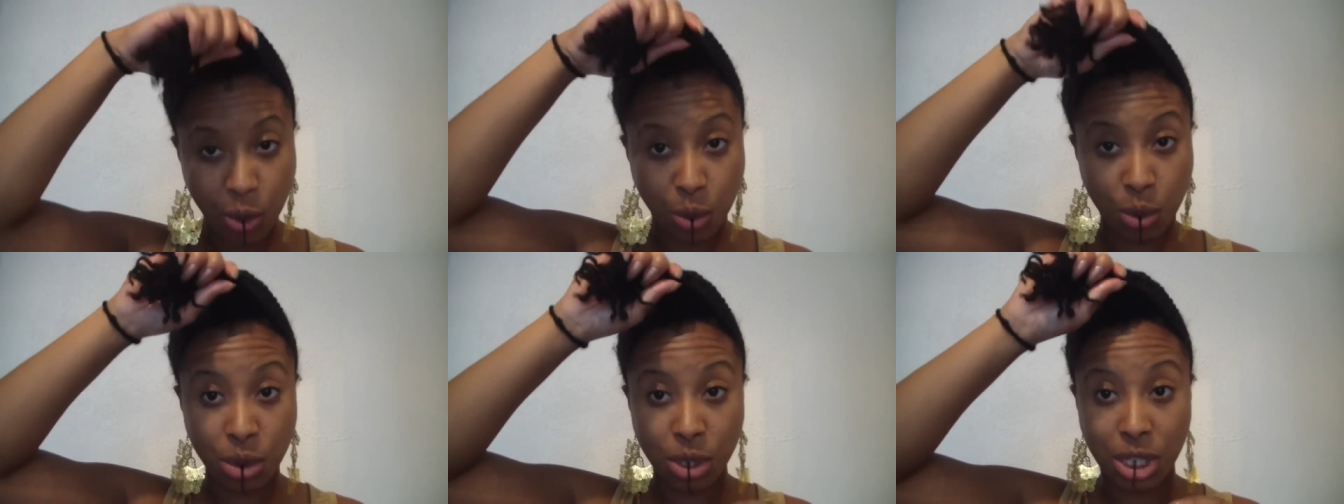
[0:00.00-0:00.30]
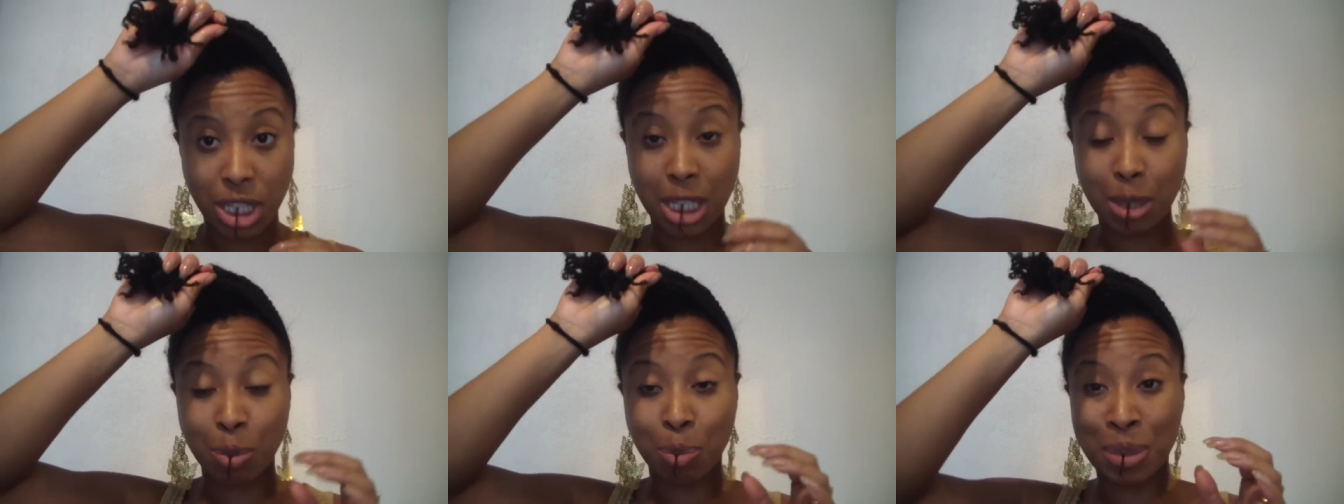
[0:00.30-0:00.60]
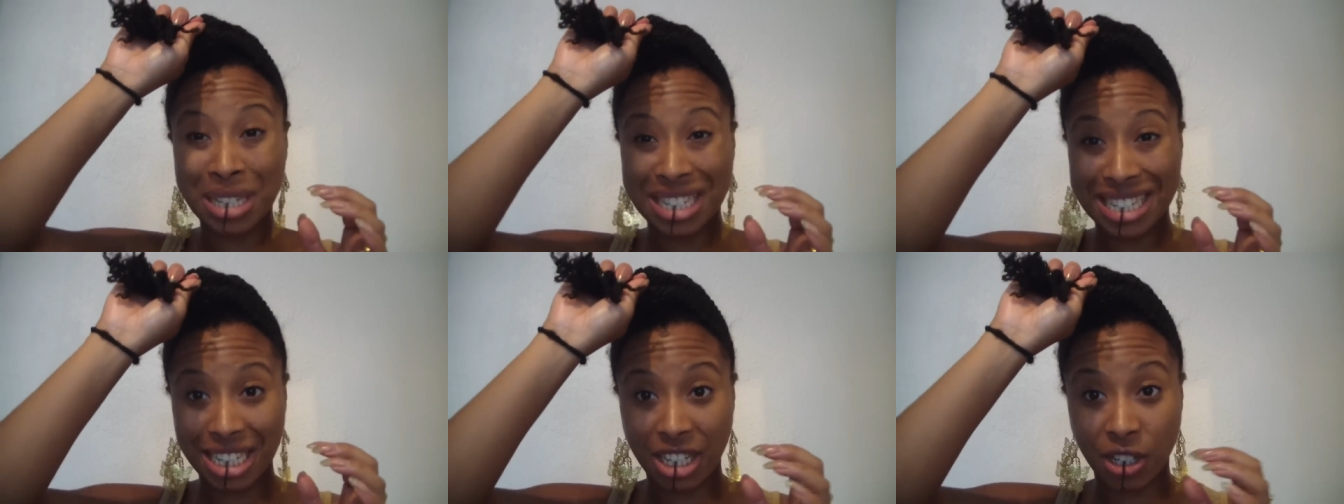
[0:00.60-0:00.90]
toward the
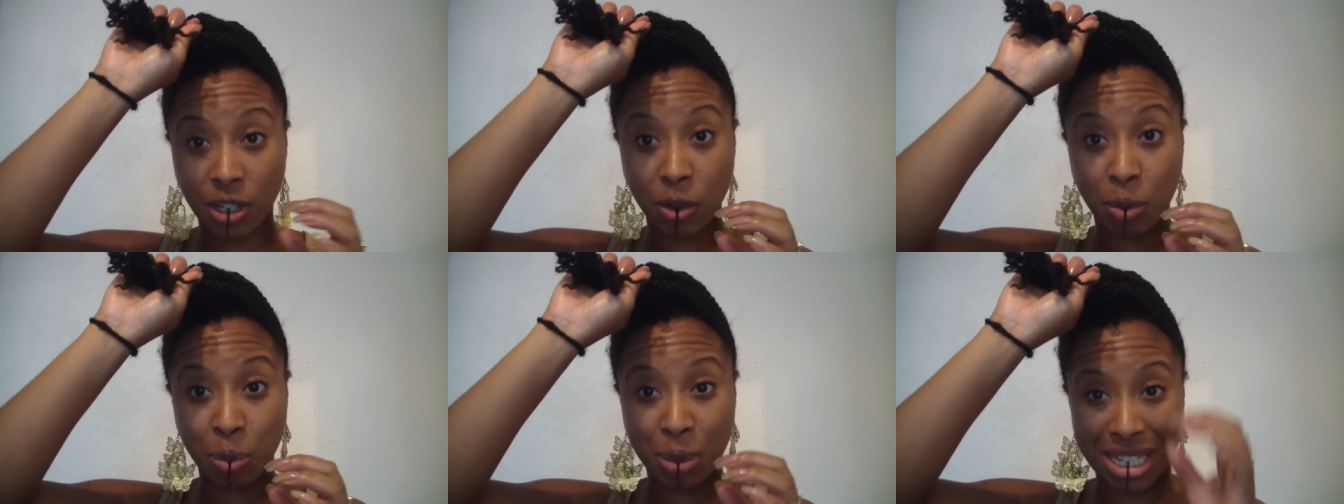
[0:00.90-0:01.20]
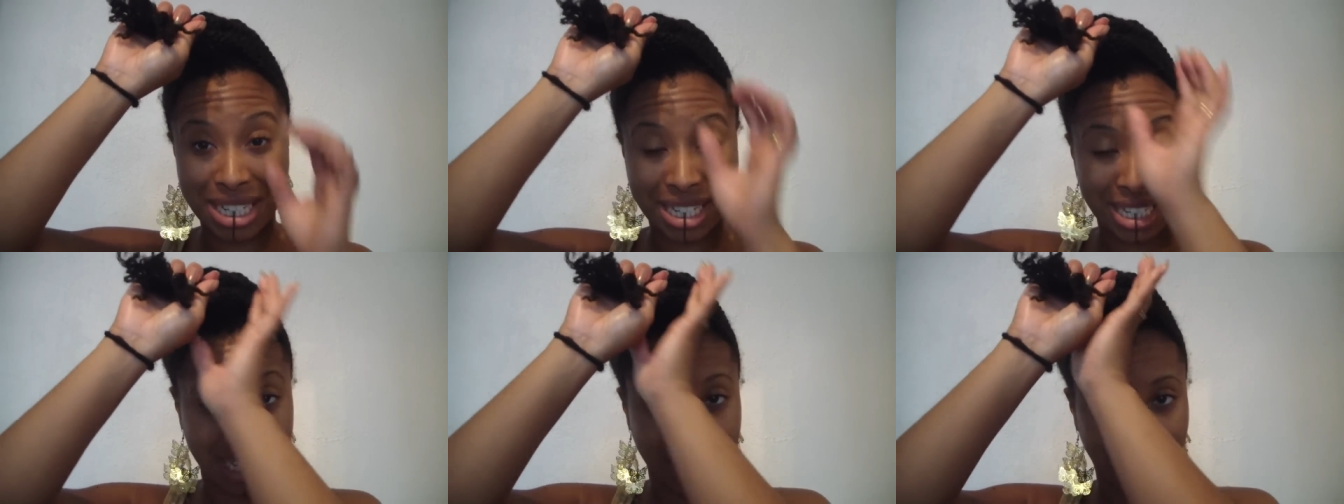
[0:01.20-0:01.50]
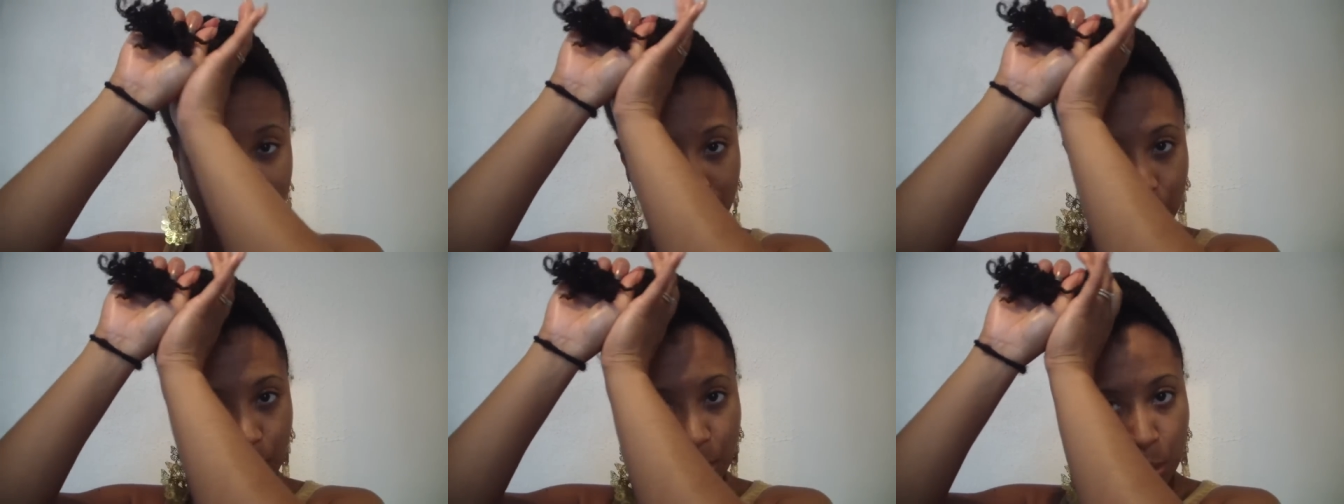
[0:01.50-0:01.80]
back of my
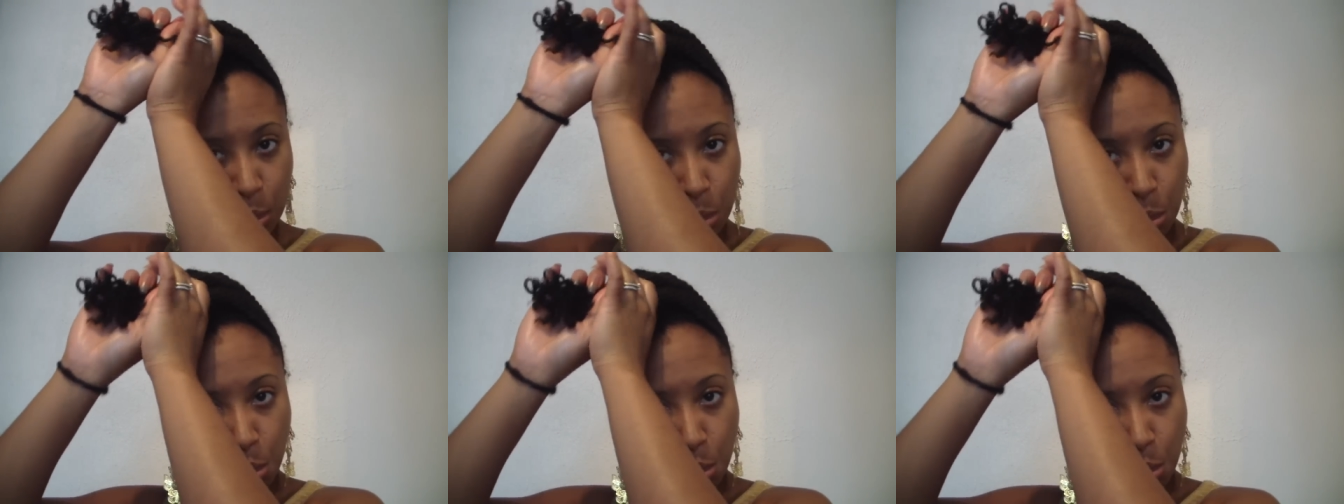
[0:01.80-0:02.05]
head.